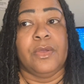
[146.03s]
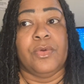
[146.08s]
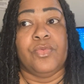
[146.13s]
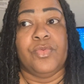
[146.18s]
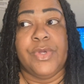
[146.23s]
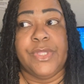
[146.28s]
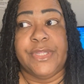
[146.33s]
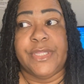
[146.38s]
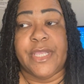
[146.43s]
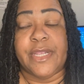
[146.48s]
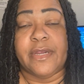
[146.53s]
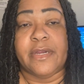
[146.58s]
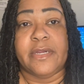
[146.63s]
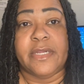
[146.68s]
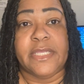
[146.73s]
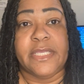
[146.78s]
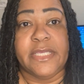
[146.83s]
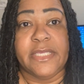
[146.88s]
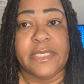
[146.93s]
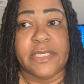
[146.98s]
When
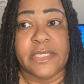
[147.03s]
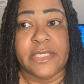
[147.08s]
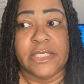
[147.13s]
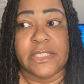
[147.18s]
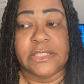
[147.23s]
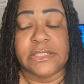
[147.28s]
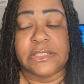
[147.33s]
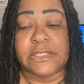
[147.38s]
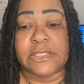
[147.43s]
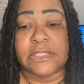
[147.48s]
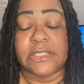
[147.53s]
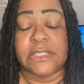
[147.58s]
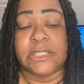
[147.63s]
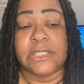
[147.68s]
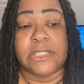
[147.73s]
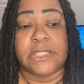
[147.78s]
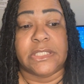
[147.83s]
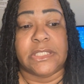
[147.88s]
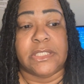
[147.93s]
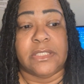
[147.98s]
there is
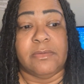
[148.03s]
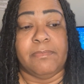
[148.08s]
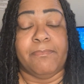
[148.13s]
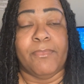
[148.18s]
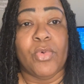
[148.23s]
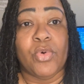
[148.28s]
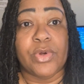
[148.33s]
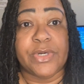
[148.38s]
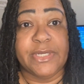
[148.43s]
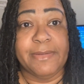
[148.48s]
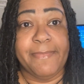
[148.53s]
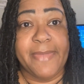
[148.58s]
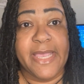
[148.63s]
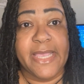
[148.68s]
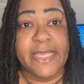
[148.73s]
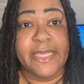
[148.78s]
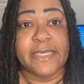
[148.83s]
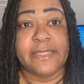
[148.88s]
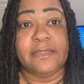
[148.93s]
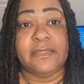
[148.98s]
more
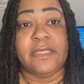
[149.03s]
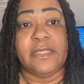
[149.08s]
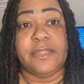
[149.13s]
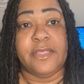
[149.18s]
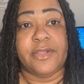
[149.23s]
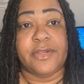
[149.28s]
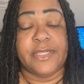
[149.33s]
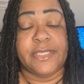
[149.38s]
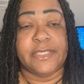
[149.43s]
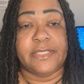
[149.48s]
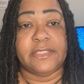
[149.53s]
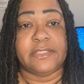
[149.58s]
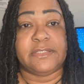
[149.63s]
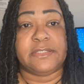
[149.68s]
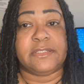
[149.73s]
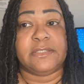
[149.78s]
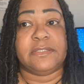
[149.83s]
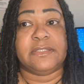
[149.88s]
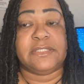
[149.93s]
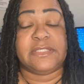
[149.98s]
demand than there
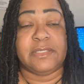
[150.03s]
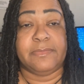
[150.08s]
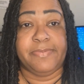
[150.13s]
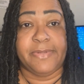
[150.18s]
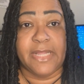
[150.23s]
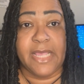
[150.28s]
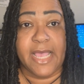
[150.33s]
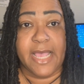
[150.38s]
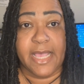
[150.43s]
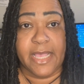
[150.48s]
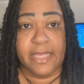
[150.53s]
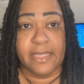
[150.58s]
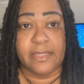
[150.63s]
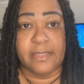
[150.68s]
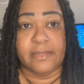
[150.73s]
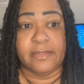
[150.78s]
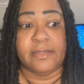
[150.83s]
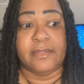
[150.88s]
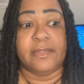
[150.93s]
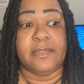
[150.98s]
is supply.
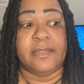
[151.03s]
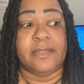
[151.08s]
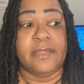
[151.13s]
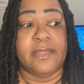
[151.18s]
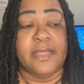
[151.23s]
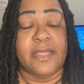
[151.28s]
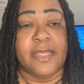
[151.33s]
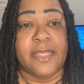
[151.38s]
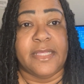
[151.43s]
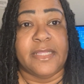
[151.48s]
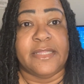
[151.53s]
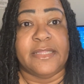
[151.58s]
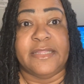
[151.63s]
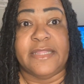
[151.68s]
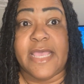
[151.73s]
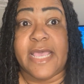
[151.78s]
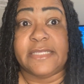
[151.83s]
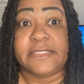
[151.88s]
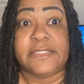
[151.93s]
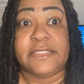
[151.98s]

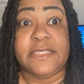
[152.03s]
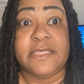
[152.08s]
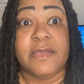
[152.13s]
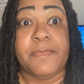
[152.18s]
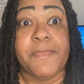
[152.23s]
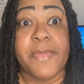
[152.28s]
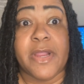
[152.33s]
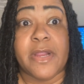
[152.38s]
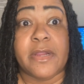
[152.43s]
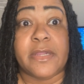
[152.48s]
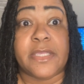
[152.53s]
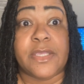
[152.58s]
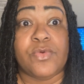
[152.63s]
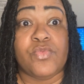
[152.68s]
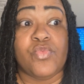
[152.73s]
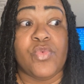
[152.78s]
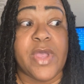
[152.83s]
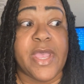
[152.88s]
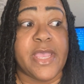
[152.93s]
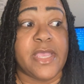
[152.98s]
That's the
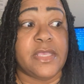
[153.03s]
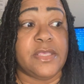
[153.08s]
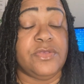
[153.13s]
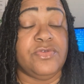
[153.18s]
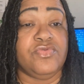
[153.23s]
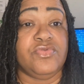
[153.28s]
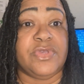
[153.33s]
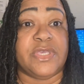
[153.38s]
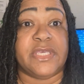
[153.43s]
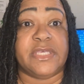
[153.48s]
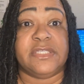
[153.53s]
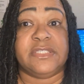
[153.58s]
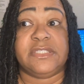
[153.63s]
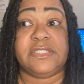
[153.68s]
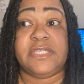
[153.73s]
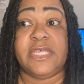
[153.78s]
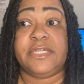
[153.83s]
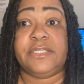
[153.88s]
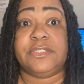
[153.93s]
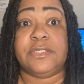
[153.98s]
American way. You can
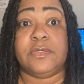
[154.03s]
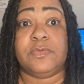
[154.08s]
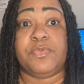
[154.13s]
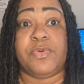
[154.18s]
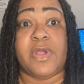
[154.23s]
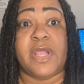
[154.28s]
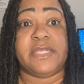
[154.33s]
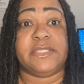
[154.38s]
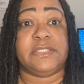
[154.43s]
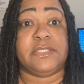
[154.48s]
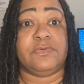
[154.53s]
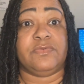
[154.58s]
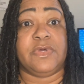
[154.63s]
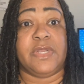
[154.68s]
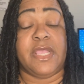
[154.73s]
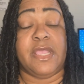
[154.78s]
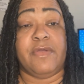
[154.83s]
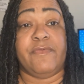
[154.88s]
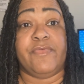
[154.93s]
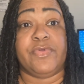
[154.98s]
set your price at
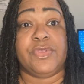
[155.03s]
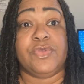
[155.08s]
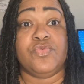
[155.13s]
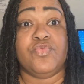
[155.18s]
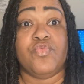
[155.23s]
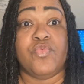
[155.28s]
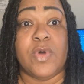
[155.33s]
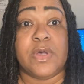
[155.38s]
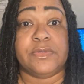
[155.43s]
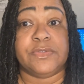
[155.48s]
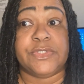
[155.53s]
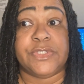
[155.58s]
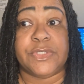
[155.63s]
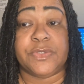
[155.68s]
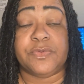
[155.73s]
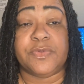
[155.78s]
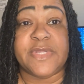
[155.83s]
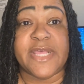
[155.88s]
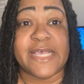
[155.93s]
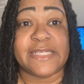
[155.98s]
whatever you want
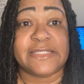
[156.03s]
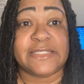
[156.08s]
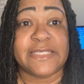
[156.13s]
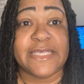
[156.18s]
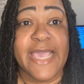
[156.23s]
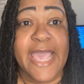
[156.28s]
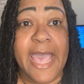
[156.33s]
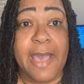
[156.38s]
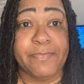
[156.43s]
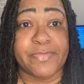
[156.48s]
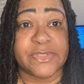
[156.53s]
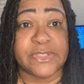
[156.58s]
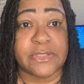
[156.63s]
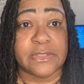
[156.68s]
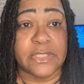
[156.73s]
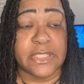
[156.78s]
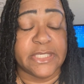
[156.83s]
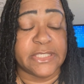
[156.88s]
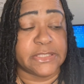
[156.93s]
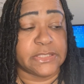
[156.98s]
to. That's
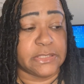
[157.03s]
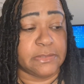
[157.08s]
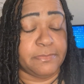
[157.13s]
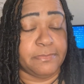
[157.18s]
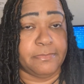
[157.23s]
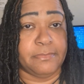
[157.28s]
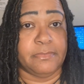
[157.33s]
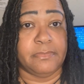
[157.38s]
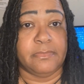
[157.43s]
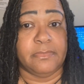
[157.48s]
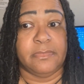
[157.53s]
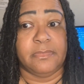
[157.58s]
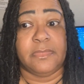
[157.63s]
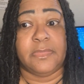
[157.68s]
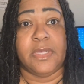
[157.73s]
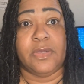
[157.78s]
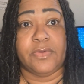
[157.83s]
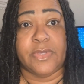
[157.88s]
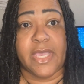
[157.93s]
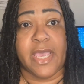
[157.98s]
capitalism.
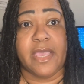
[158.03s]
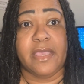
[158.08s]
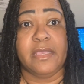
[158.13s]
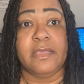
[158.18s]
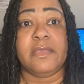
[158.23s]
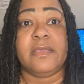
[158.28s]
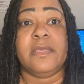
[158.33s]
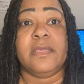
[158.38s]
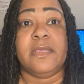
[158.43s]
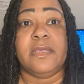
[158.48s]
Okay?